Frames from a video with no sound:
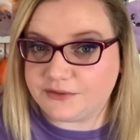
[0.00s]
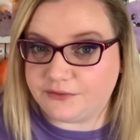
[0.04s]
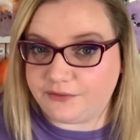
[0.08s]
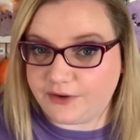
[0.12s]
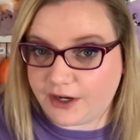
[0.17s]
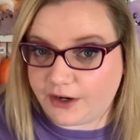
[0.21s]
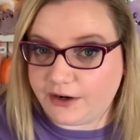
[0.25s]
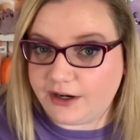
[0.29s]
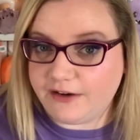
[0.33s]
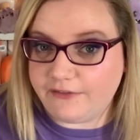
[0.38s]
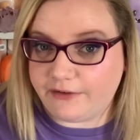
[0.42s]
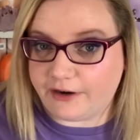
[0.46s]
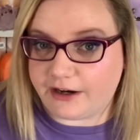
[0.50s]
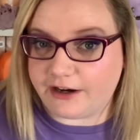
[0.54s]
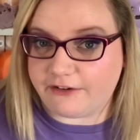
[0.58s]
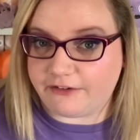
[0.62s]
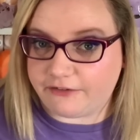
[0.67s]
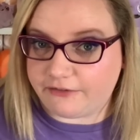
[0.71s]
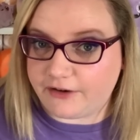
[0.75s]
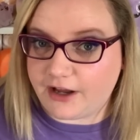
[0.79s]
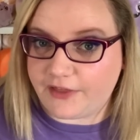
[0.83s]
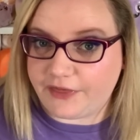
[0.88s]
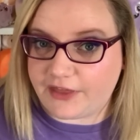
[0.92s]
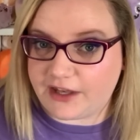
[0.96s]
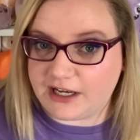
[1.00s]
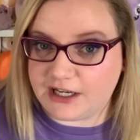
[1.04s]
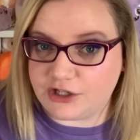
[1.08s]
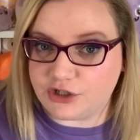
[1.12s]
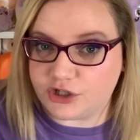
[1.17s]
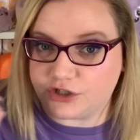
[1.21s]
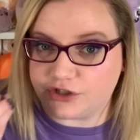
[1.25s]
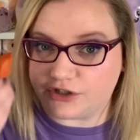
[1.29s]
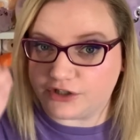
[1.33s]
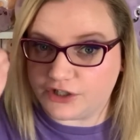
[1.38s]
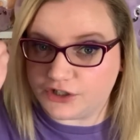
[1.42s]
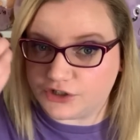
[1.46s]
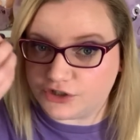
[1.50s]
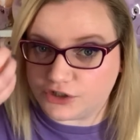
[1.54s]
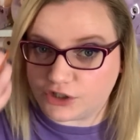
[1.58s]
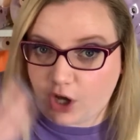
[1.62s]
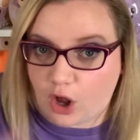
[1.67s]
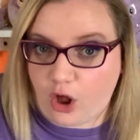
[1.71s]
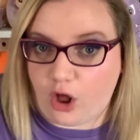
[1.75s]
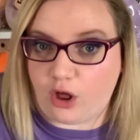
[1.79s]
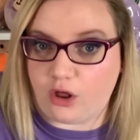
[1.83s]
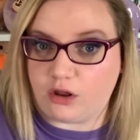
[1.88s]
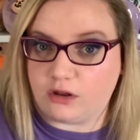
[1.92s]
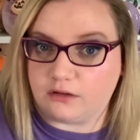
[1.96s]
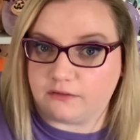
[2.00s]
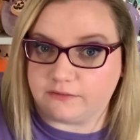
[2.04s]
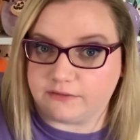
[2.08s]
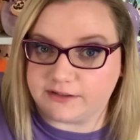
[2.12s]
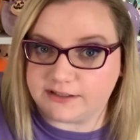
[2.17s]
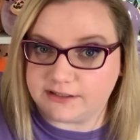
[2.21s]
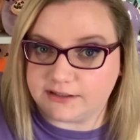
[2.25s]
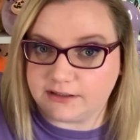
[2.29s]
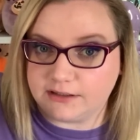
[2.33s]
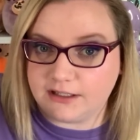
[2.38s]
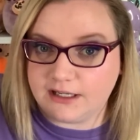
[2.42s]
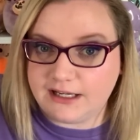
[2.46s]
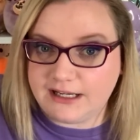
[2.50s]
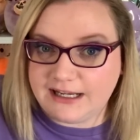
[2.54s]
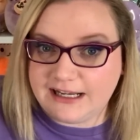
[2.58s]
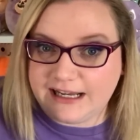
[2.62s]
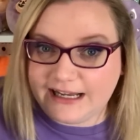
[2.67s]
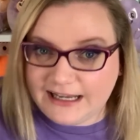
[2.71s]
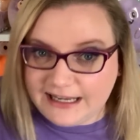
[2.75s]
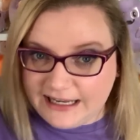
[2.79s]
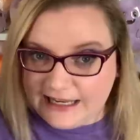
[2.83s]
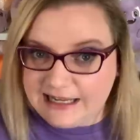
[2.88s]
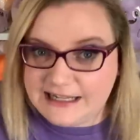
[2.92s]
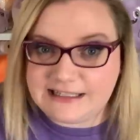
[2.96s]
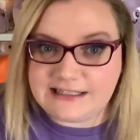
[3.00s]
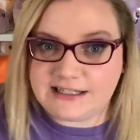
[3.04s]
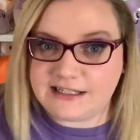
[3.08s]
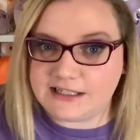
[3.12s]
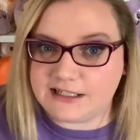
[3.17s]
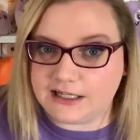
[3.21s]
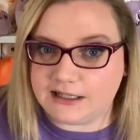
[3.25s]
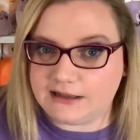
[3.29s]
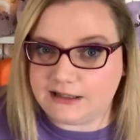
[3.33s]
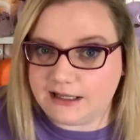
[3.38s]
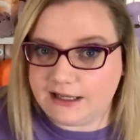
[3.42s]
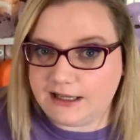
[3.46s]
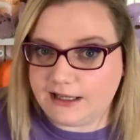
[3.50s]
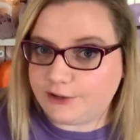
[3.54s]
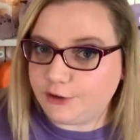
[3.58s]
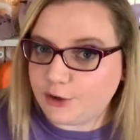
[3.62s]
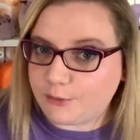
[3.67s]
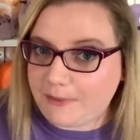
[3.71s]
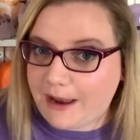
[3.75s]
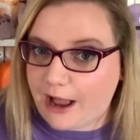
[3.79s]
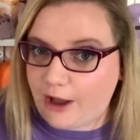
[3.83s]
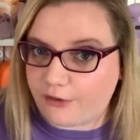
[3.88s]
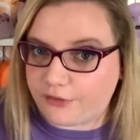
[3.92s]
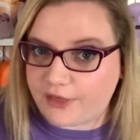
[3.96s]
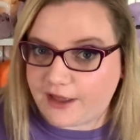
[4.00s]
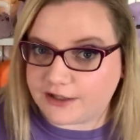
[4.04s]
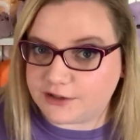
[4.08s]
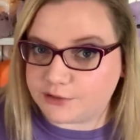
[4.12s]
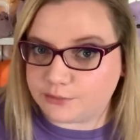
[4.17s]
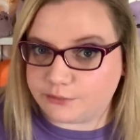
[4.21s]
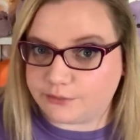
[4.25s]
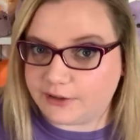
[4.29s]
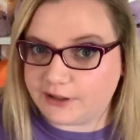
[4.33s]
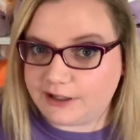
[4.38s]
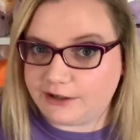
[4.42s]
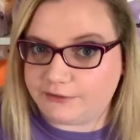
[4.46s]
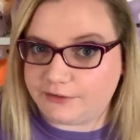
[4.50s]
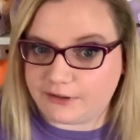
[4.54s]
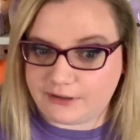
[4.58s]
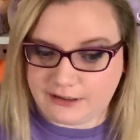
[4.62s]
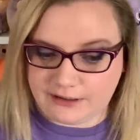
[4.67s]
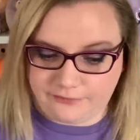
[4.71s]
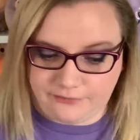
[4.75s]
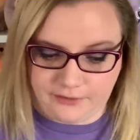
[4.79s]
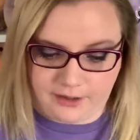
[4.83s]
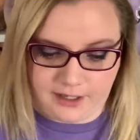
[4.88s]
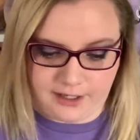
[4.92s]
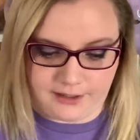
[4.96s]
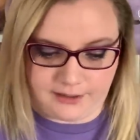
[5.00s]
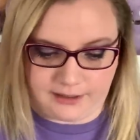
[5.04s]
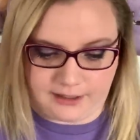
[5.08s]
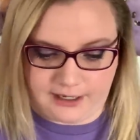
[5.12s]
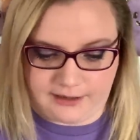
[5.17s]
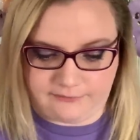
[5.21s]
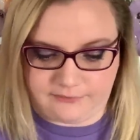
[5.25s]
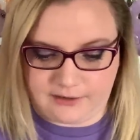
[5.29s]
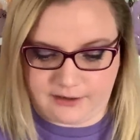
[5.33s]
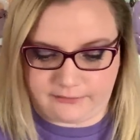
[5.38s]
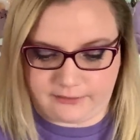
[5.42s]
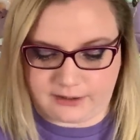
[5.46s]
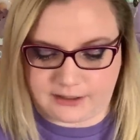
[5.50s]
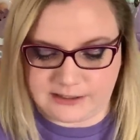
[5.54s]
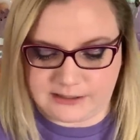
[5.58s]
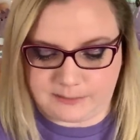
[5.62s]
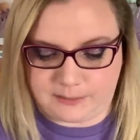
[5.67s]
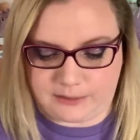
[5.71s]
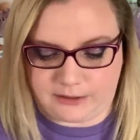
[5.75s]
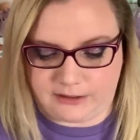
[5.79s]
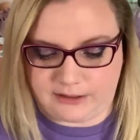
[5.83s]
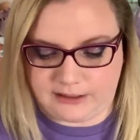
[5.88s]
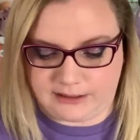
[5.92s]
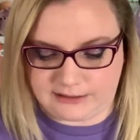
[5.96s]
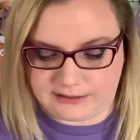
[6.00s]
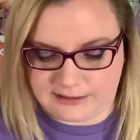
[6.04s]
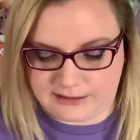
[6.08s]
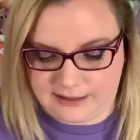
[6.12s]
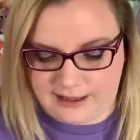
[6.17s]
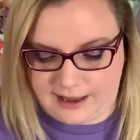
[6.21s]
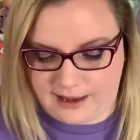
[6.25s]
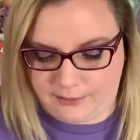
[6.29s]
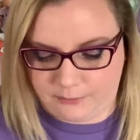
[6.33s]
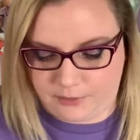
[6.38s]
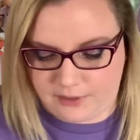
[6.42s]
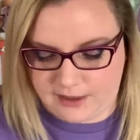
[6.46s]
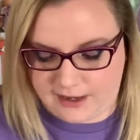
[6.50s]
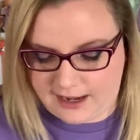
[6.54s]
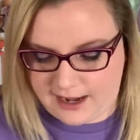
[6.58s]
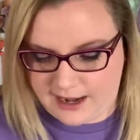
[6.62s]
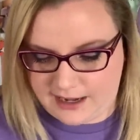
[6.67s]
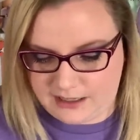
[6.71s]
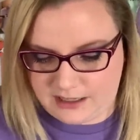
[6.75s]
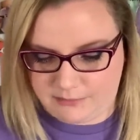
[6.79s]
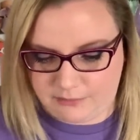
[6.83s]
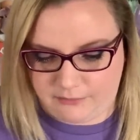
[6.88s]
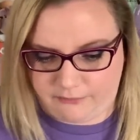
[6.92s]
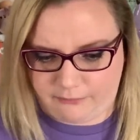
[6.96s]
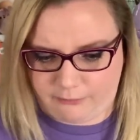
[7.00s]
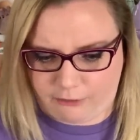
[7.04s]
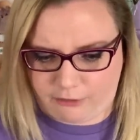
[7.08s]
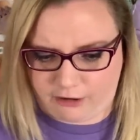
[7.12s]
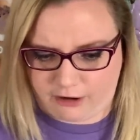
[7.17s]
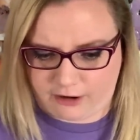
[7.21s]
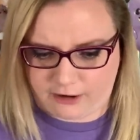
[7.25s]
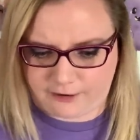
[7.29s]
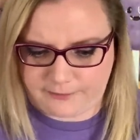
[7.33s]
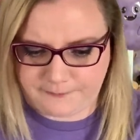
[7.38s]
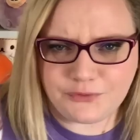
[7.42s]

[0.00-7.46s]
very, very fun that it just dissolves instantly in your mouth. That's really, really fun. I've never experienced that with a candy before.